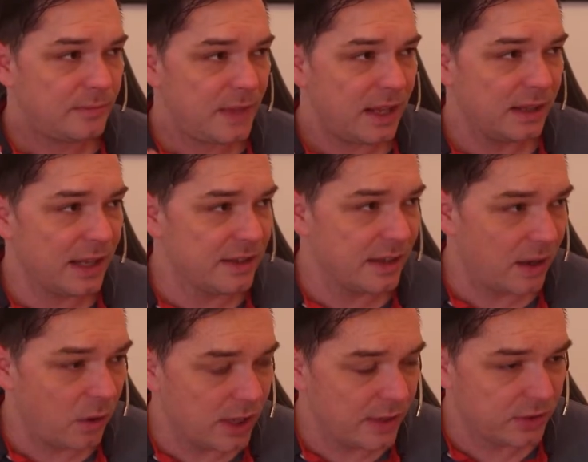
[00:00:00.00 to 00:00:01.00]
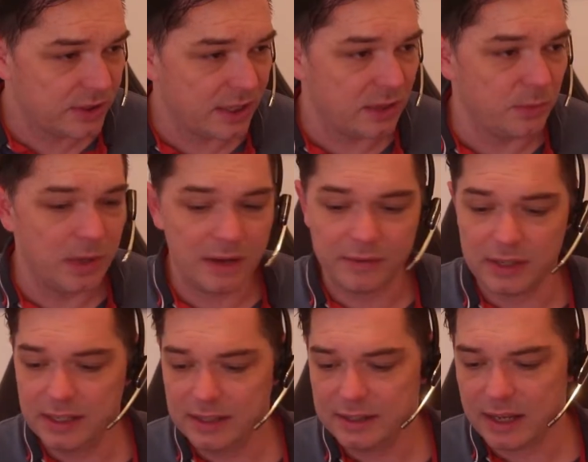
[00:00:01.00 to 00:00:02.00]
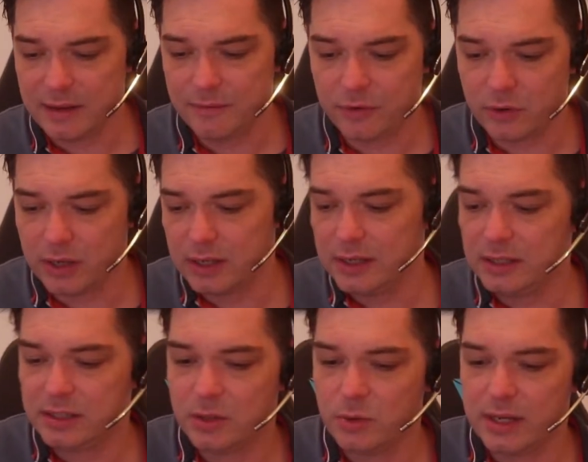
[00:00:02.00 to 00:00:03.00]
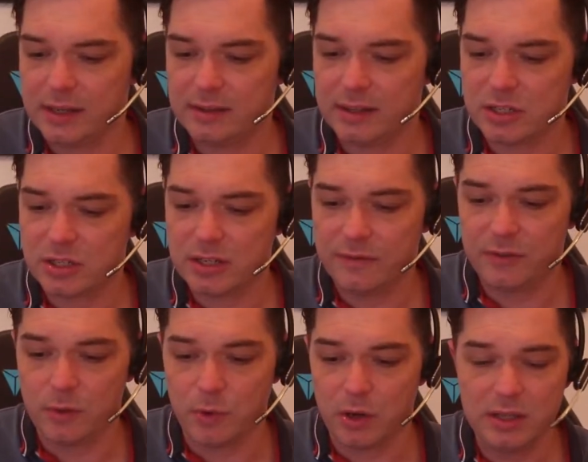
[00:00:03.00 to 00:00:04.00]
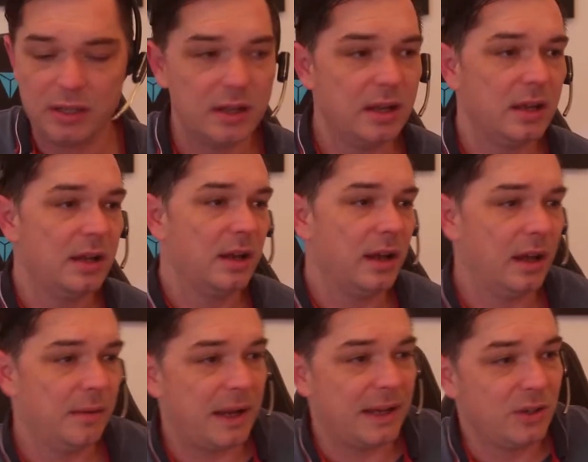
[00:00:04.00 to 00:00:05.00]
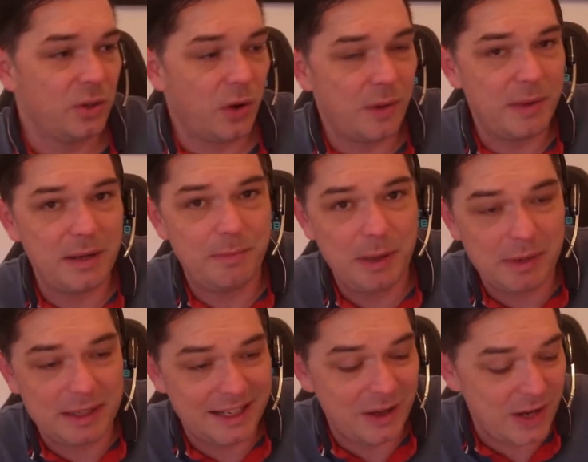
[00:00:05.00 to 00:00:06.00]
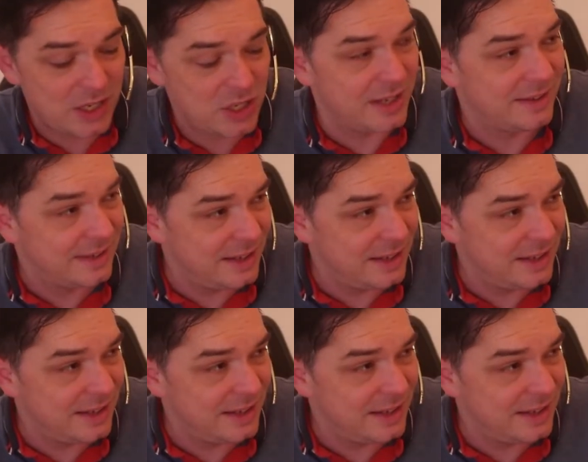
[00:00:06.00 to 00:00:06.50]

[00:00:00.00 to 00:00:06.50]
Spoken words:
that's all I have to tell you. We have a little time for a little Q&A session if you want. I don't know how many people can now actually see the